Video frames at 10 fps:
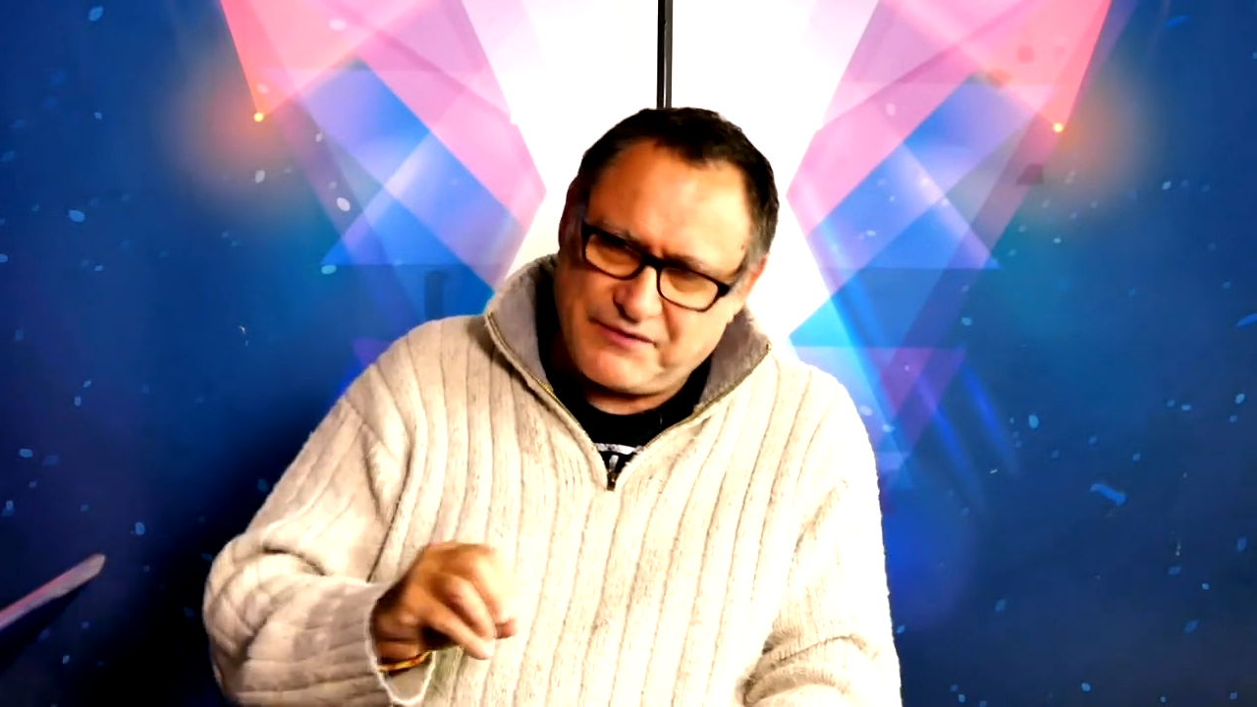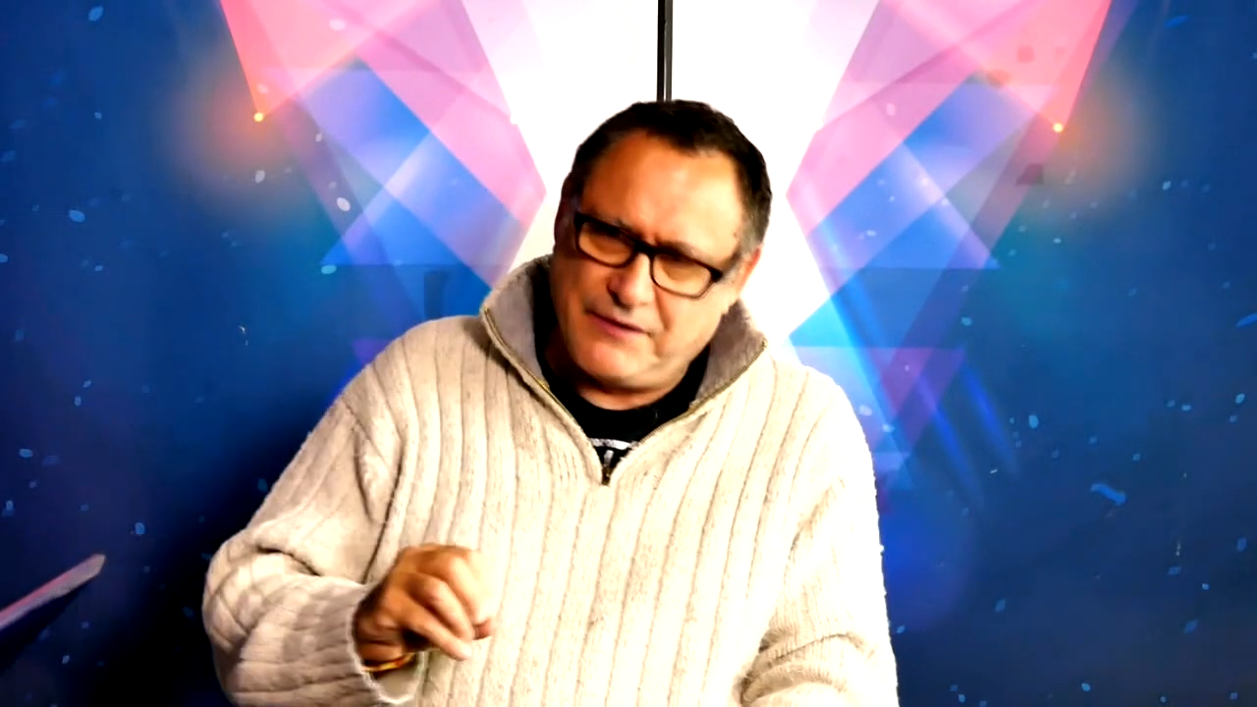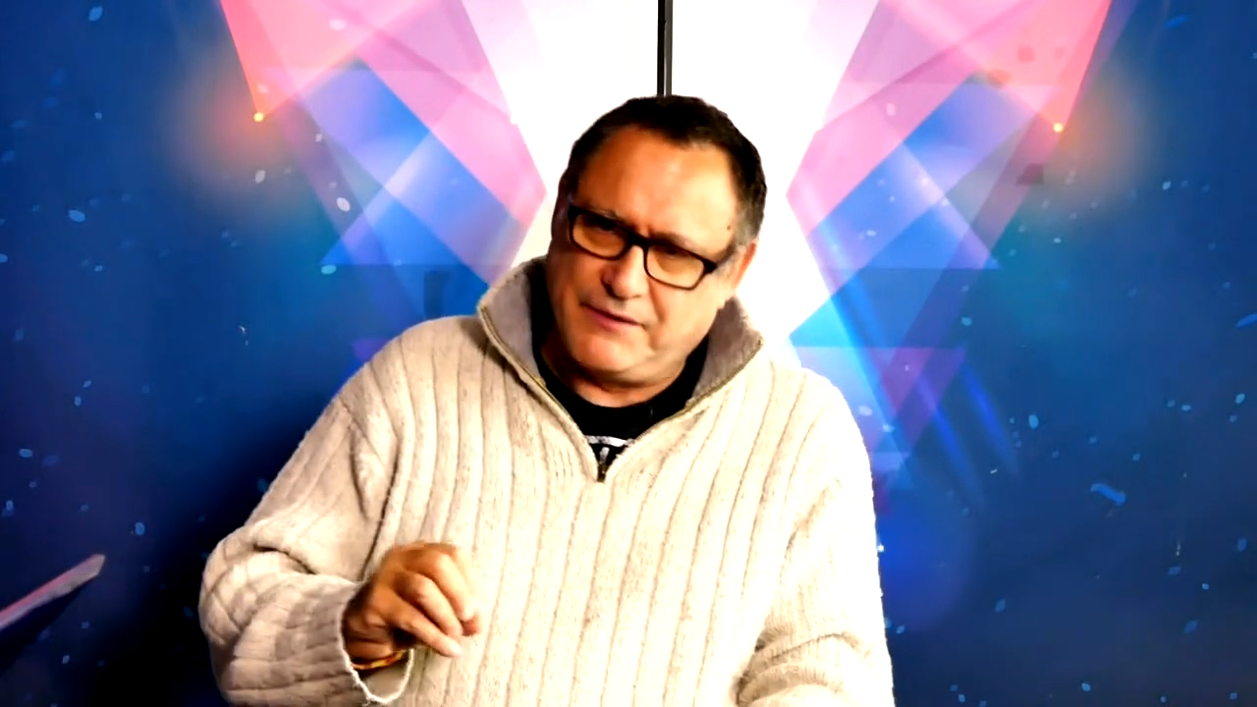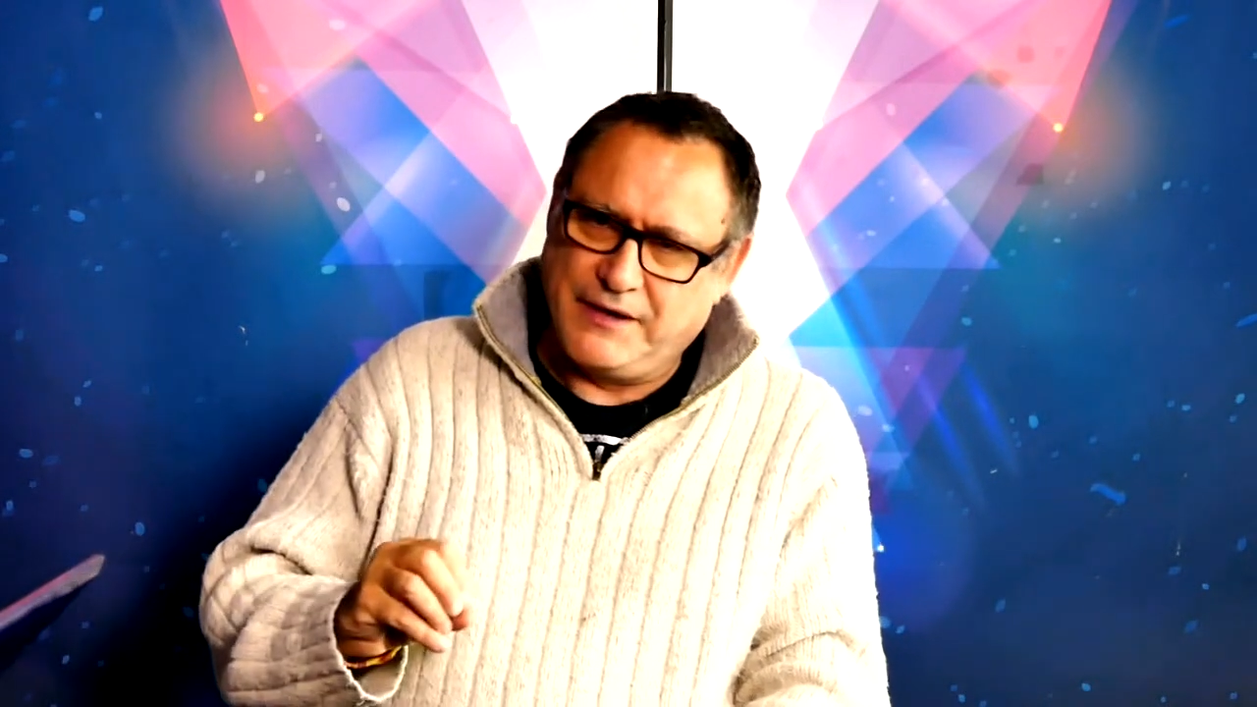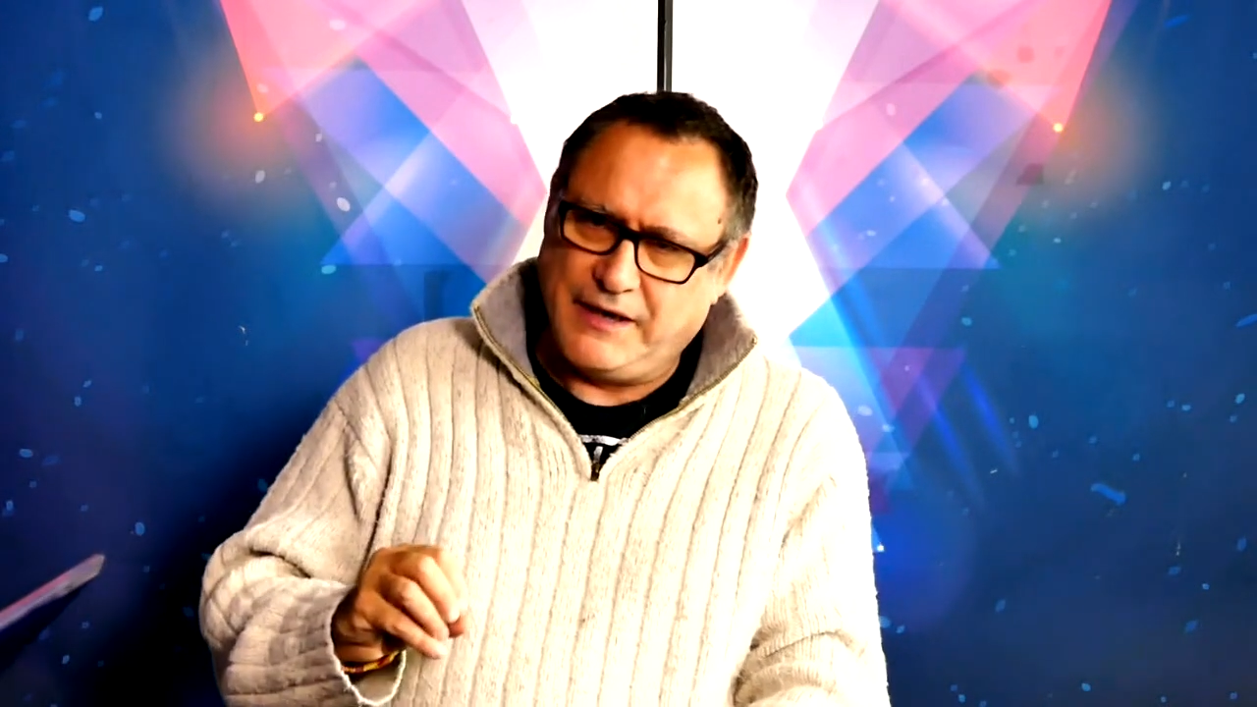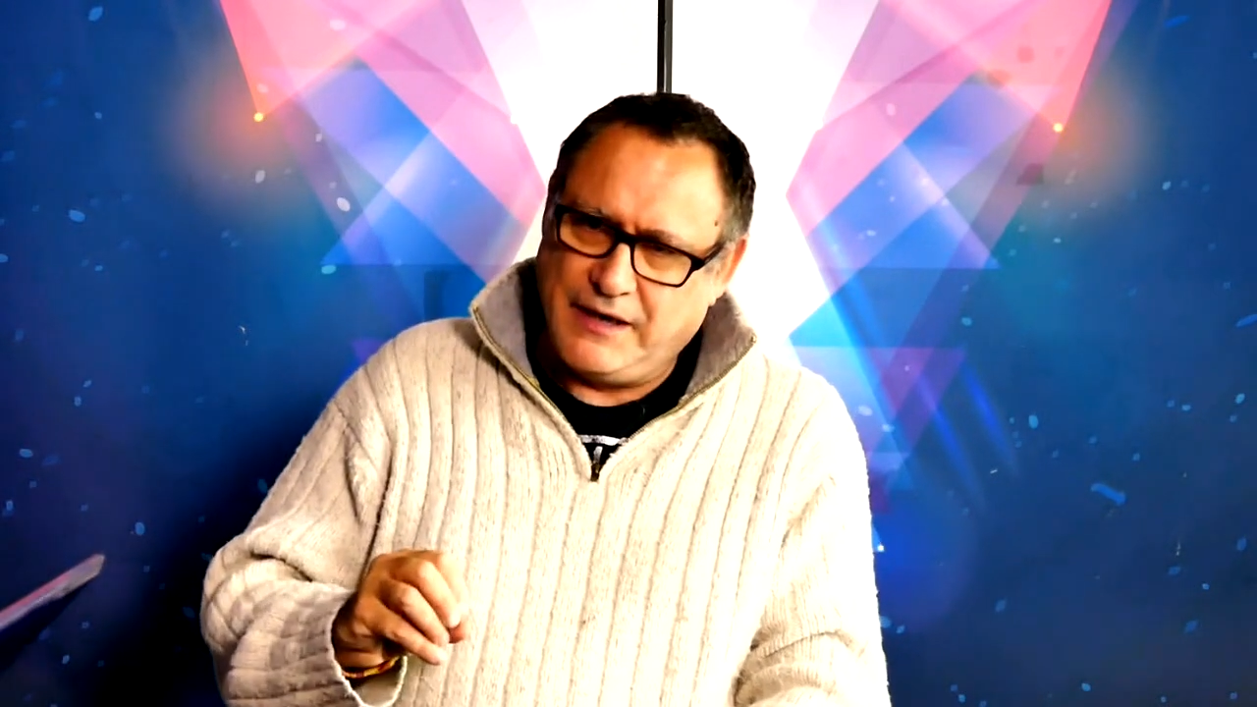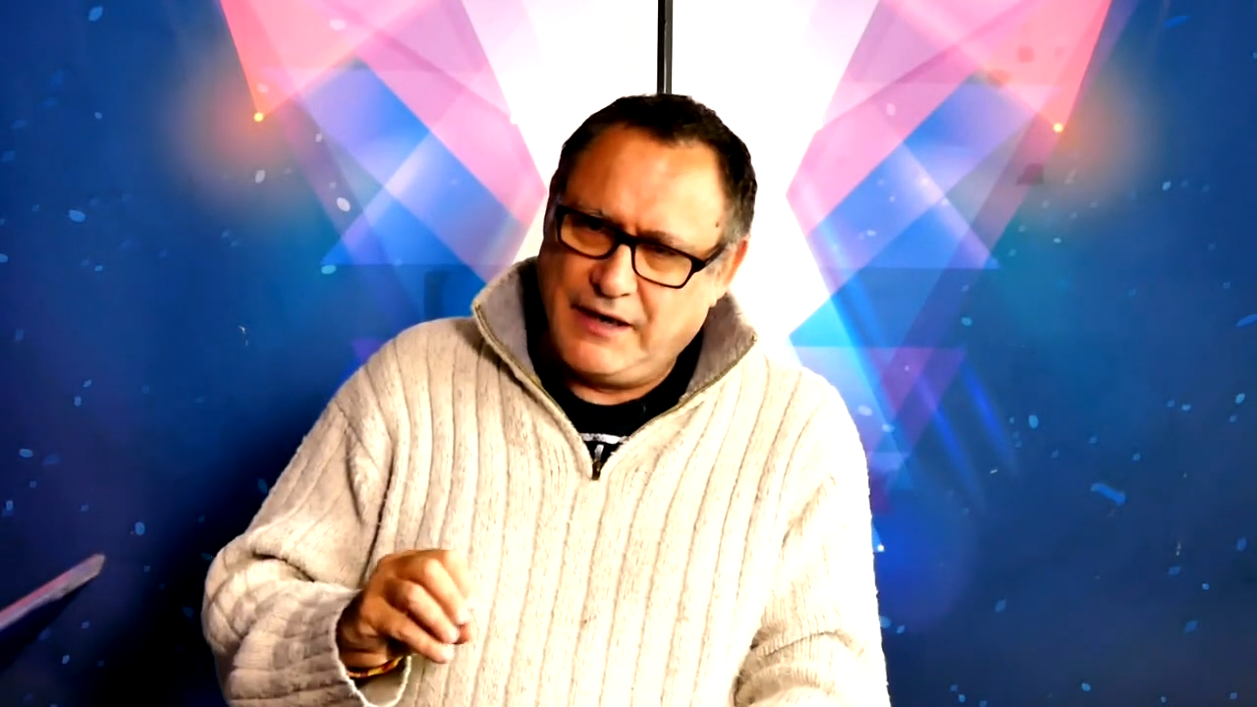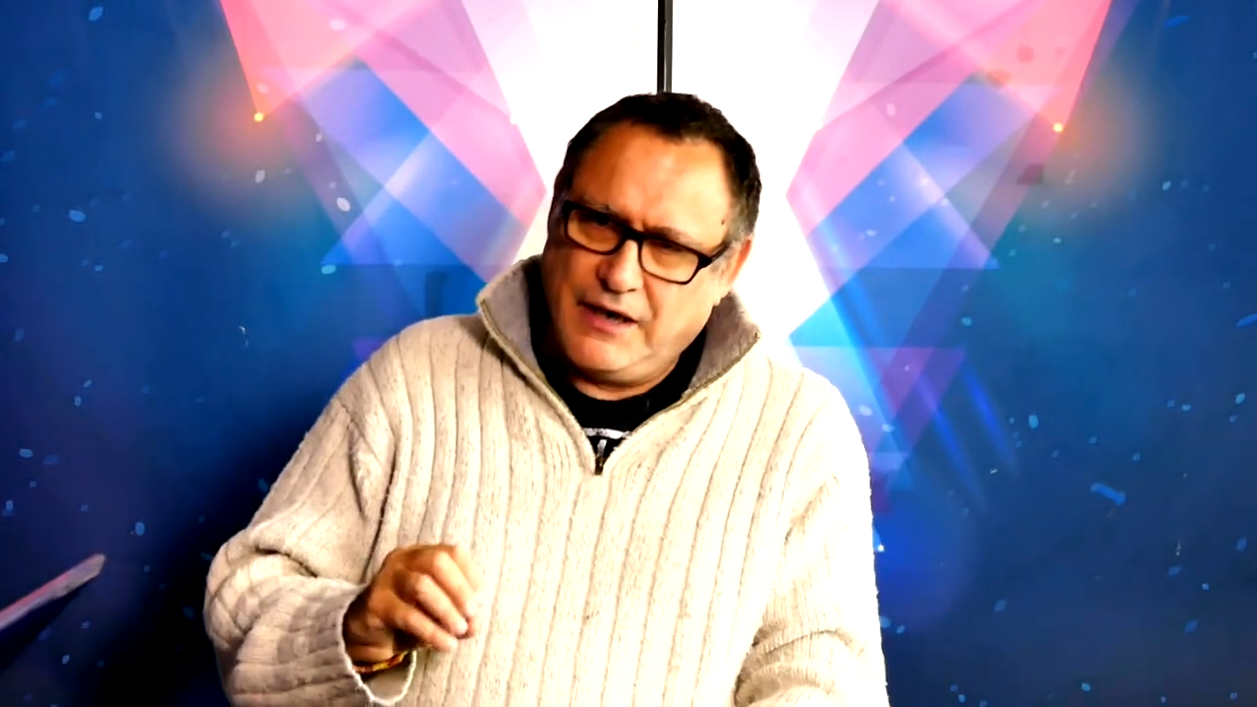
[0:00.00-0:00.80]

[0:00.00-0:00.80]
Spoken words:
tyranny,